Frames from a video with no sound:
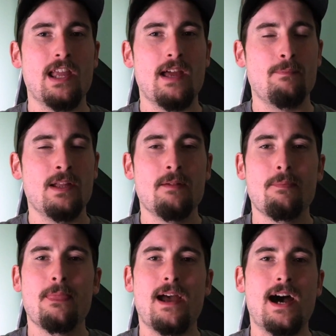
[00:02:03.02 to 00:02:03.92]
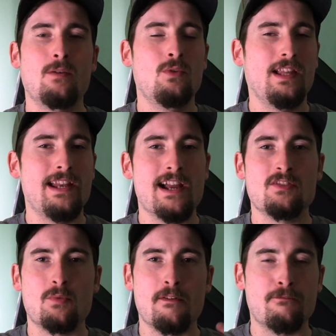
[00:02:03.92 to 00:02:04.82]
lip, a really
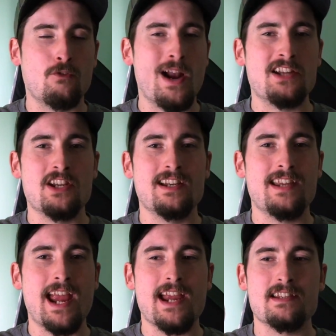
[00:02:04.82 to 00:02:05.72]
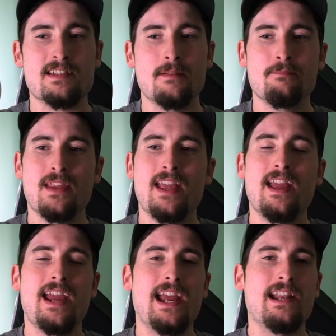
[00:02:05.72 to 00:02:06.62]
nice refreshing taste,
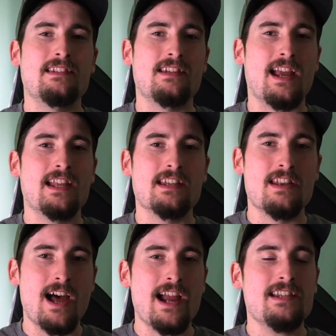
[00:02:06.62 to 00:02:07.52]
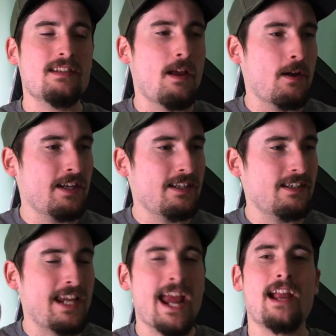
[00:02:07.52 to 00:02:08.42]
and it's, it's a nice
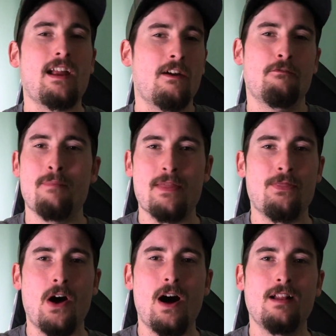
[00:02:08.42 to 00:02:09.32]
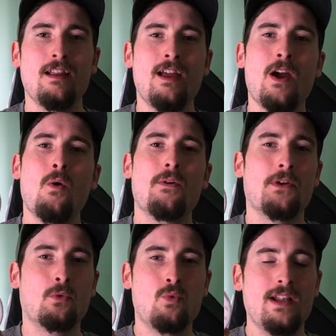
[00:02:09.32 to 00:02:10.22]
kick of menthol with
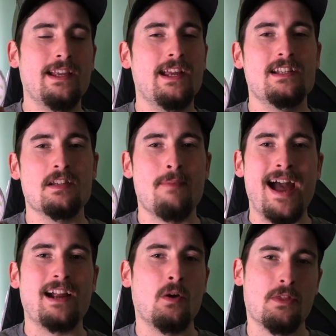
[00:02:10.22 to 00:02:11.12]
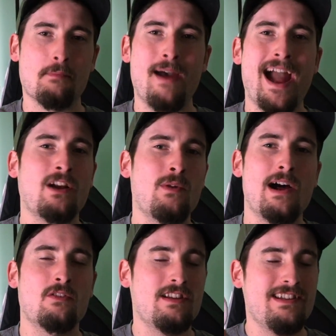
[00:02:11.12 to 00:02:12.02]
a really good tobacco in the
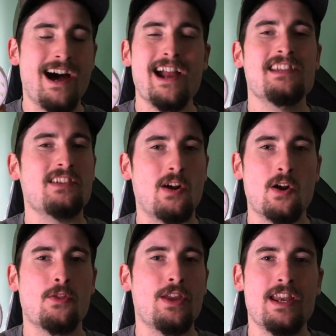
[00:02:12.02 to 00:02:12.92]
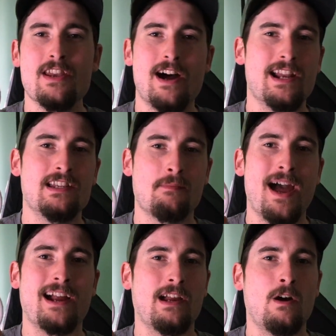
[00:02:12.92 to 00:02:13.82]
background. Nice, earthy, nutty
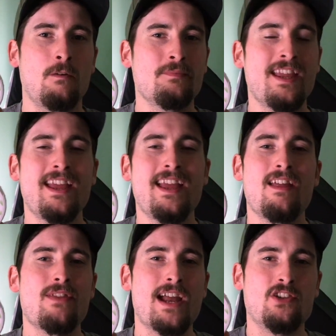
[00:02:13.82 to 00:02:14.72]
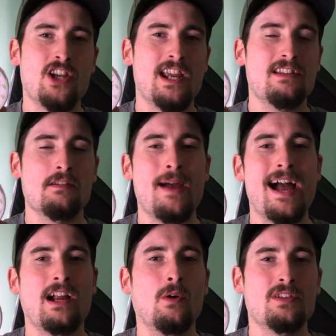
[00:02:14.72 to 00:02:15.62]
tobacco that GN
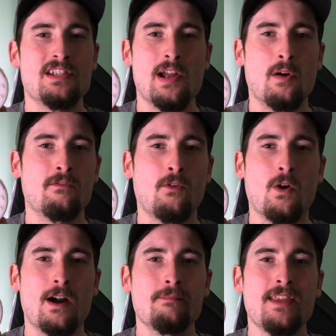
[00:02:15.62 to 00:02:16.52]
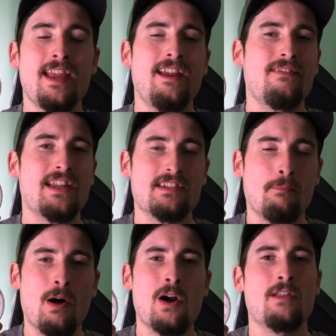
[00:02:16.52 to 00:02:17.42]
Tobacco is known for, and that's a
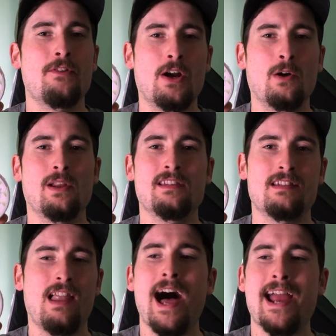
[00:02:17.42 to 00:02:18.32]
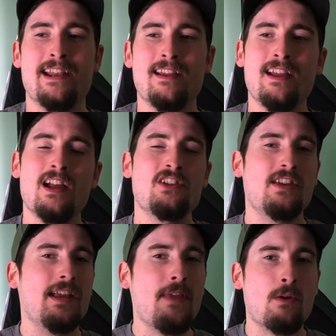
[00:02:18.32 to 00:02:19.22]
part of their Oden's line. So
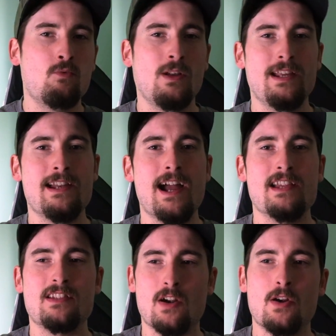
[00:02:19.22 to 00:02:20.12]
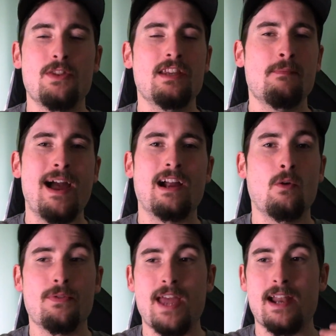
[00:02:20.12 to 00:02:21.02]
you get that really nice earthy tobacco
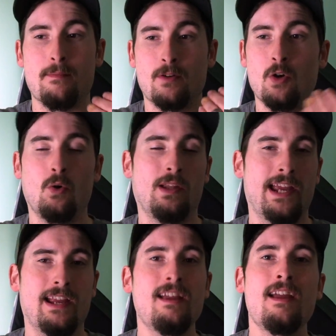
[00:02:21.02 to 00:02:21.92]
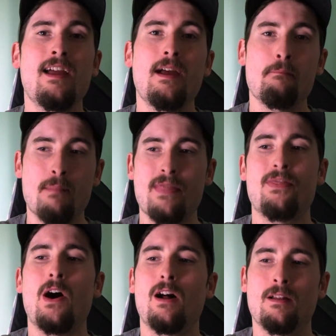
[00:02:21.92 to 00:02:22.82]
with that cooling
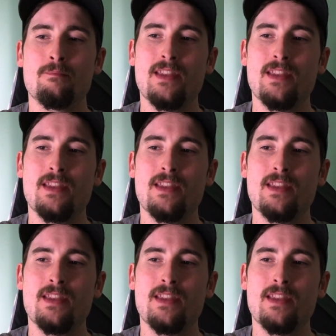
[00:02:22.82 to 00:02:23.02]
menthol.